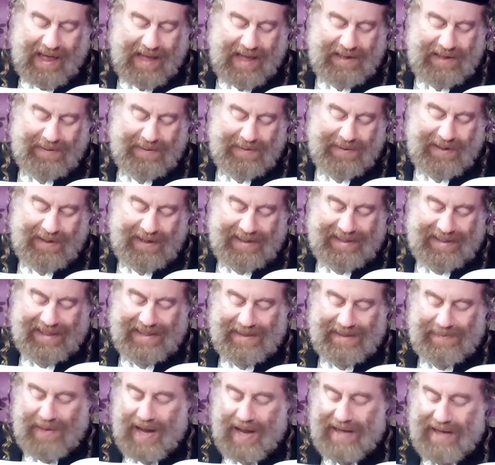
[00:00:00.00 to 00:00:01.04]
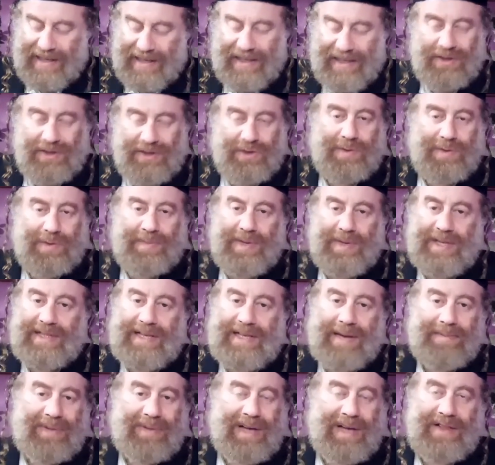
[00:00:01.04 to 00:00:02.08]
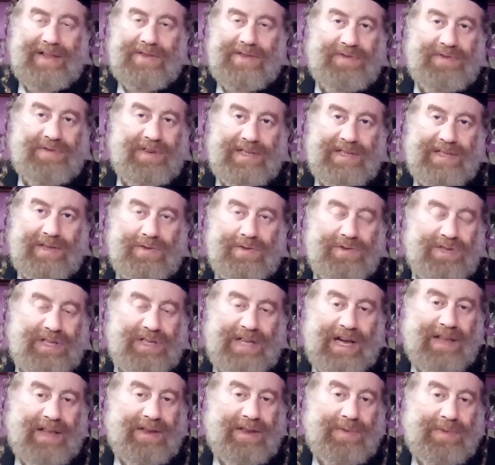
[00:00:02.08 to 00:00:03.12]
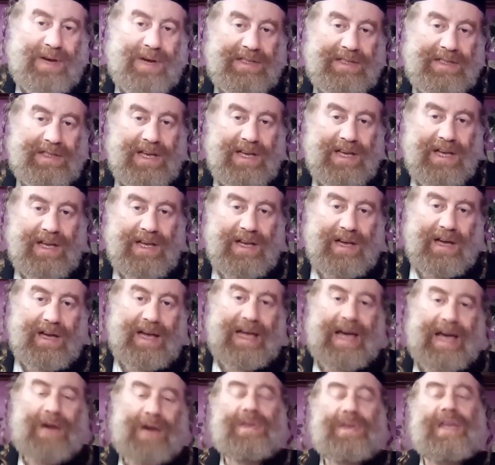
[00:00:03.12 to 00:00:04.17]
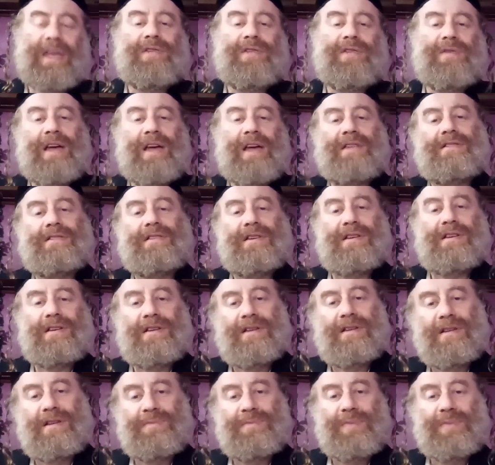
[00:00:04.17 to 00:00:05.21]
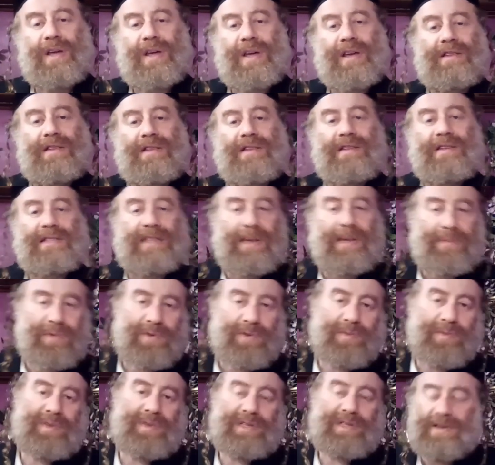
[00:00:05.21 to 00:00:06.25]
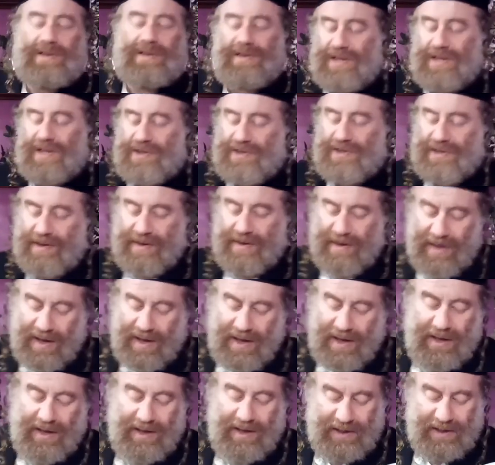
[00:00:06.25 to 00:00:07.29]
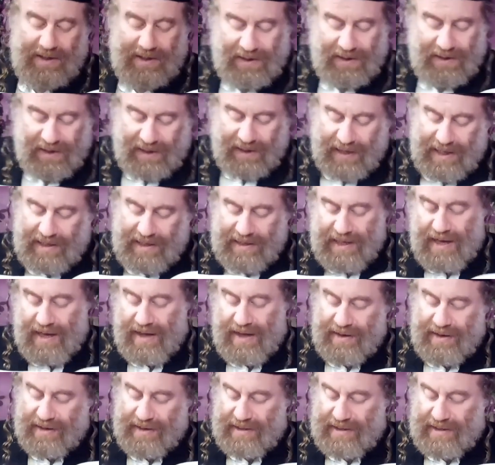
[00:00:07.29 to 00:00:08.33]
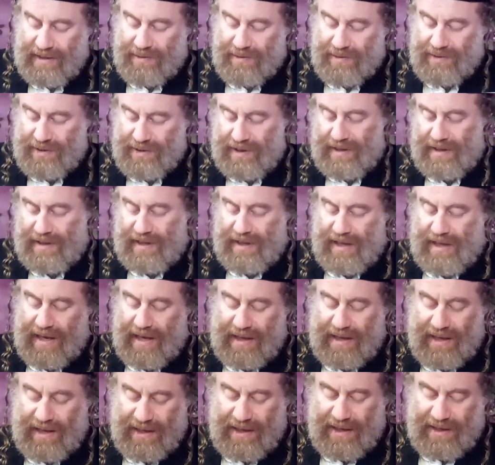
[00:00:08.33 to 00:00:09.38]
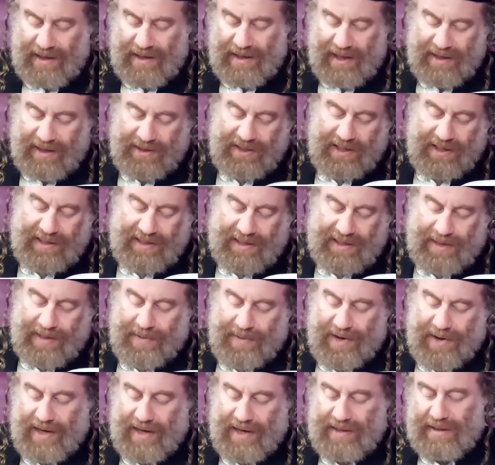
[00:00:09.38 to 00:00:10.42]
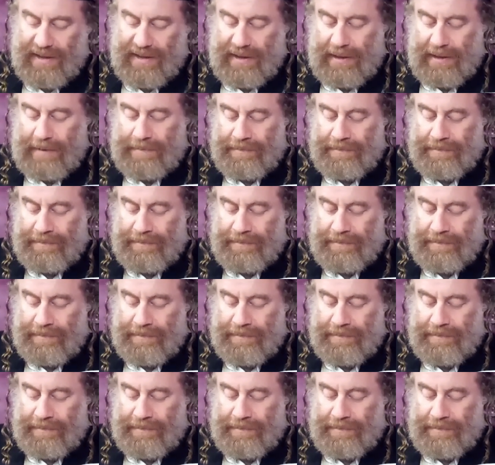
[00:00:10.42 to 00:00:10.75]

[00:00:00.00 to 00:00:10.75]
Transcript: as we suspected, it should be some kind of resolution. Otherwise, how can you enter and pray in the same room with your teacher? So here's the resolution. Let, let, let's just summarize.